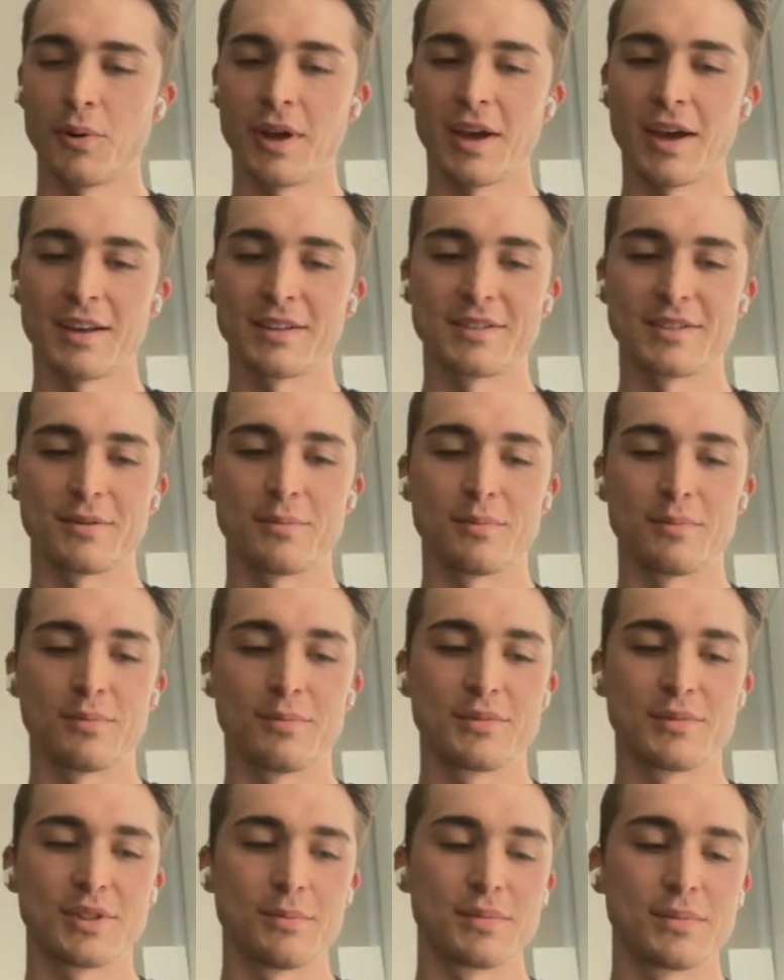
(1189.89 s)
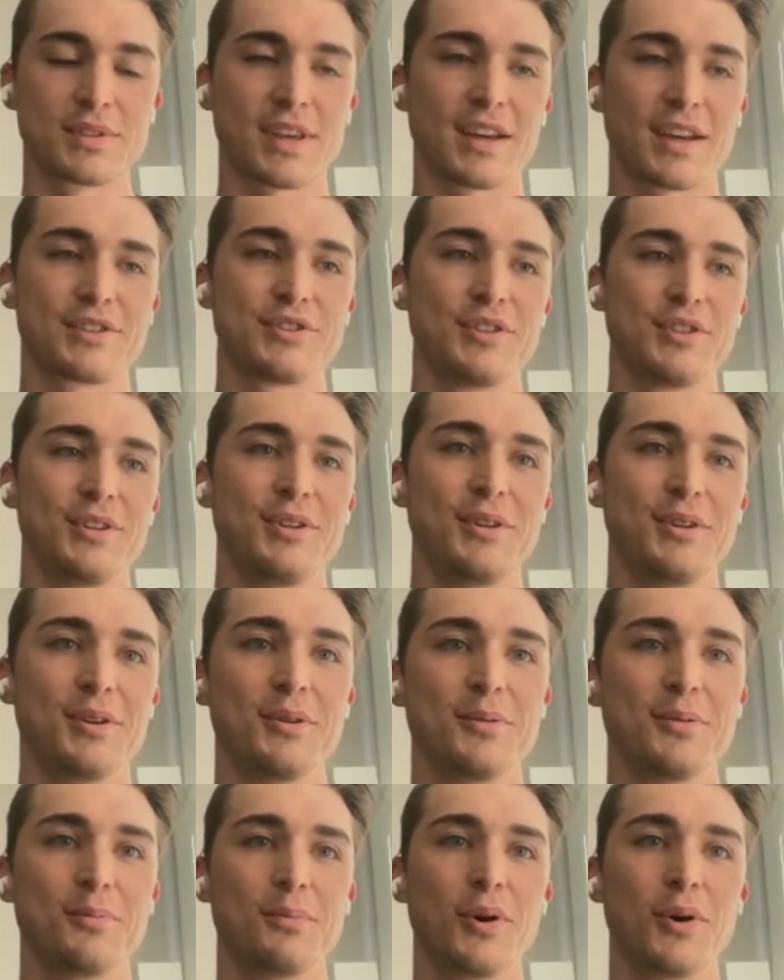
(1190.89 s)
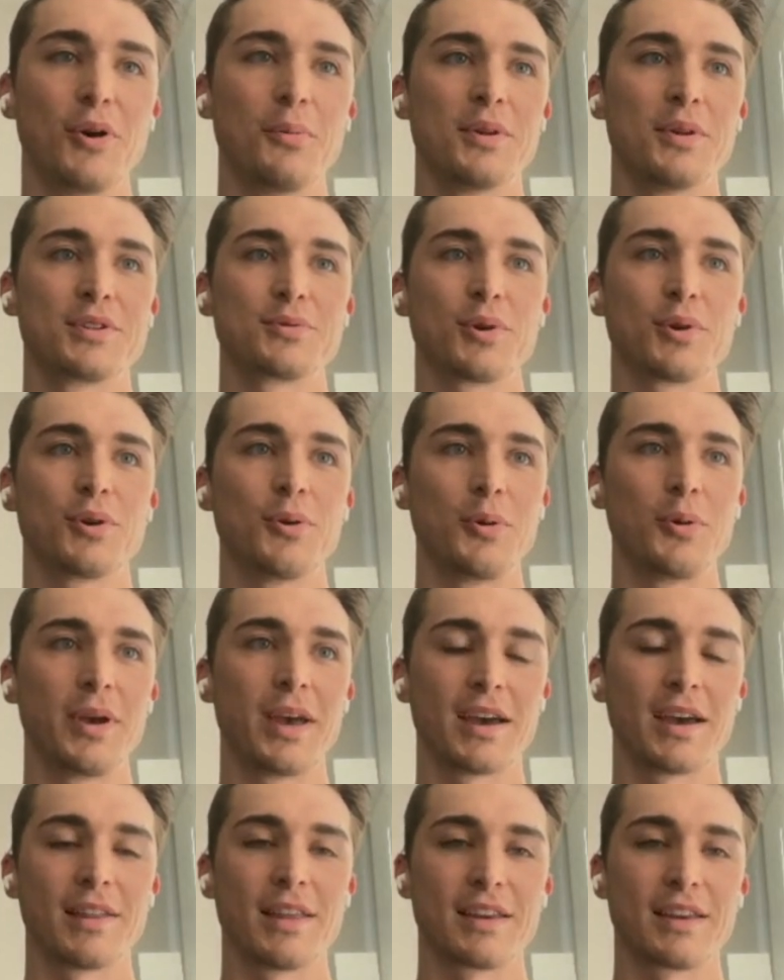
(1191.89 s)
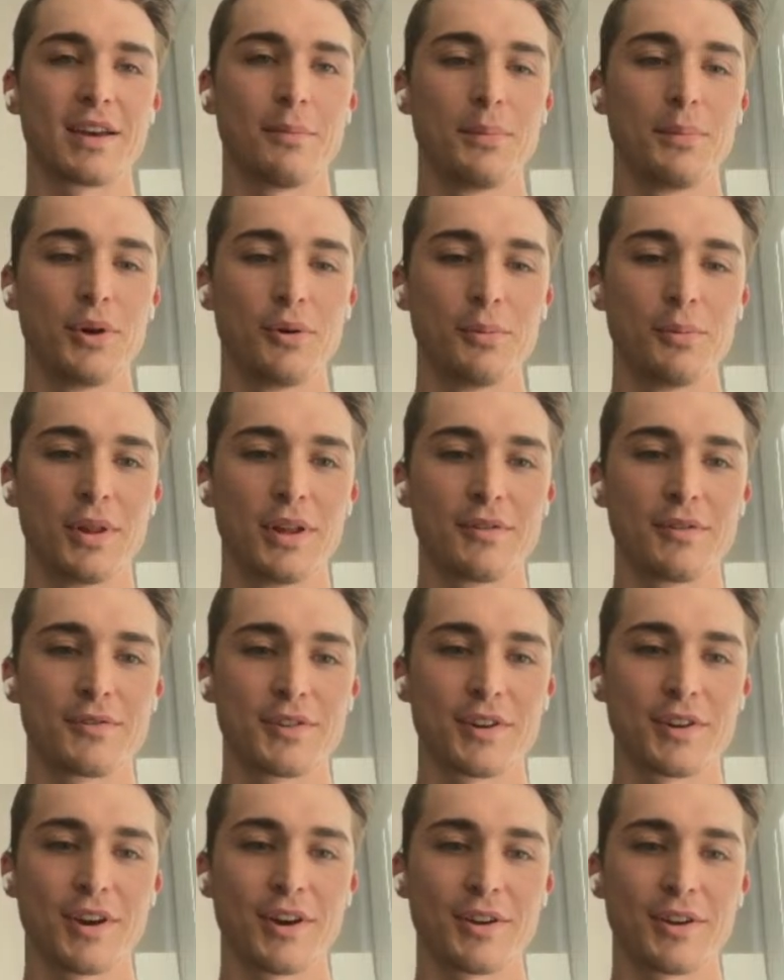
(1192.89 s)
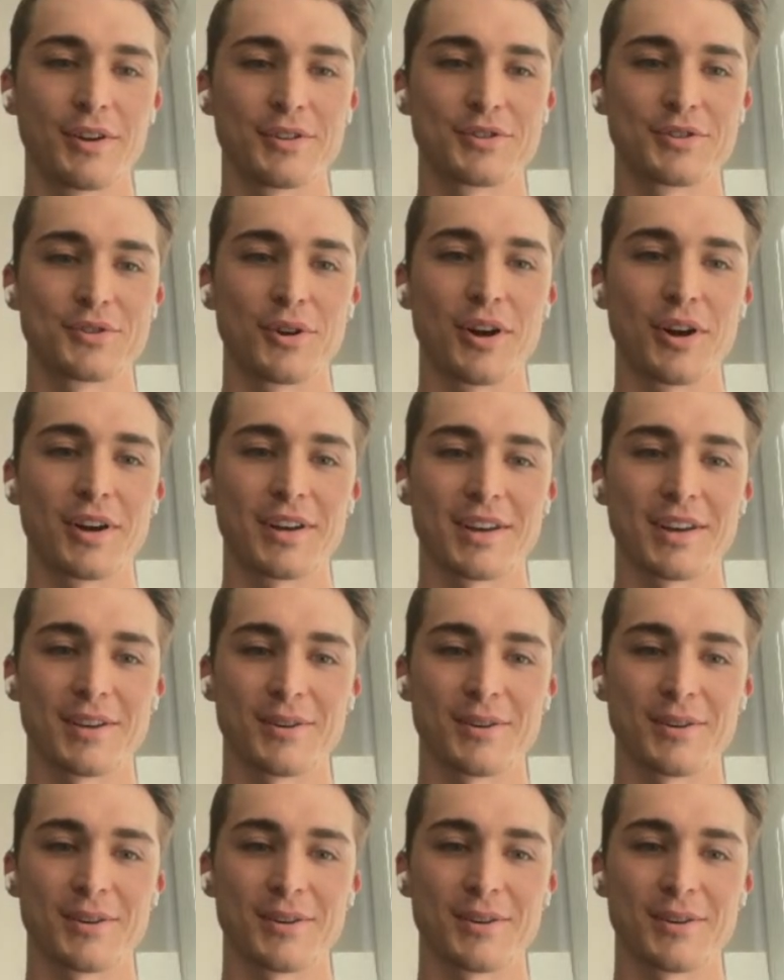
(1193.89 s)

We had some sketchy moments where we had like a boom lift on our truck,